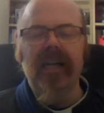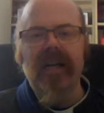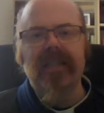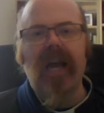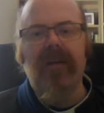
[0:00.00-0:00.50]

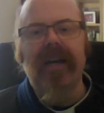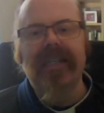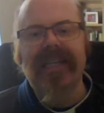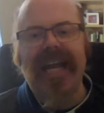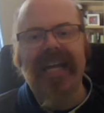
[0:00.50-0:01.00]
So
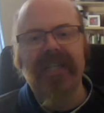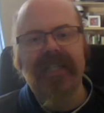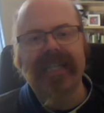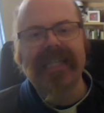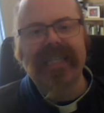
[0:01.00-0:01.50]
today,
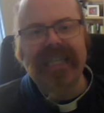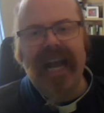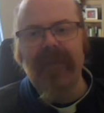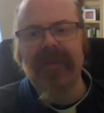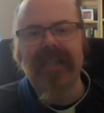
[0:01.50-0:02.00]
just
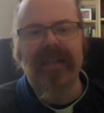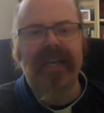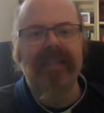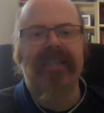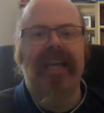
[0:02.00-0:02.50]
accept that
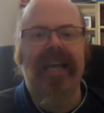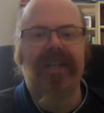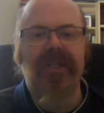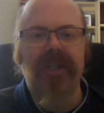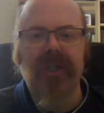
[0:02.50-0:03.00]
this
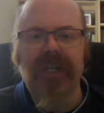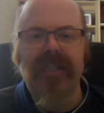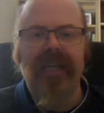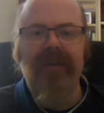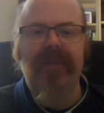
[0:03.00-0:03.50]
is the
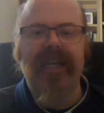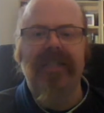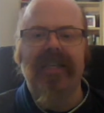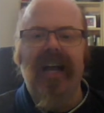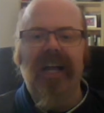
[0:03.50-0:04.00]
Trinity,
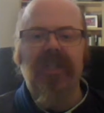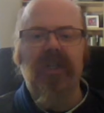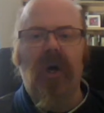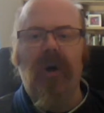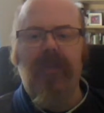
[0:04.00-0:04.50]
this
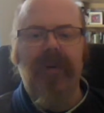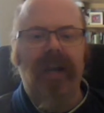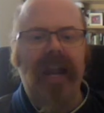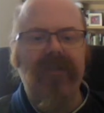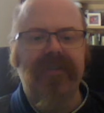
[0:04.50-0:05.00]
top
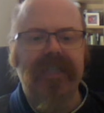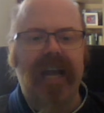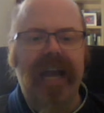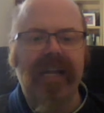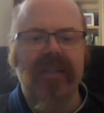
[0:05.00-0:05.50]

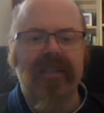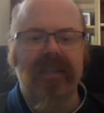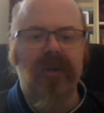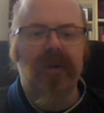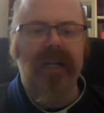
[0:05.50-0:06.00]
left-hand
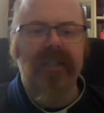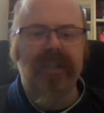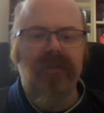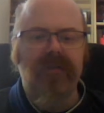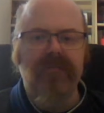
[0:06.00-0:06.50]
corner. Let's
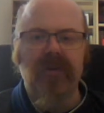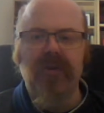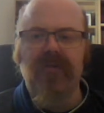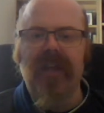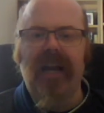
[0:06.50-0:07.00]
just
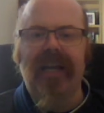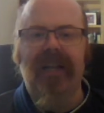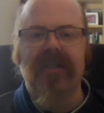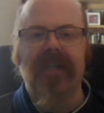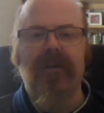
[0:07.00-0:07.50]
remove that
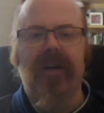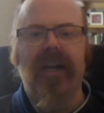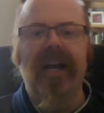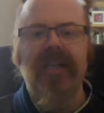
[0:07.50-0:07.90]
Celtic one.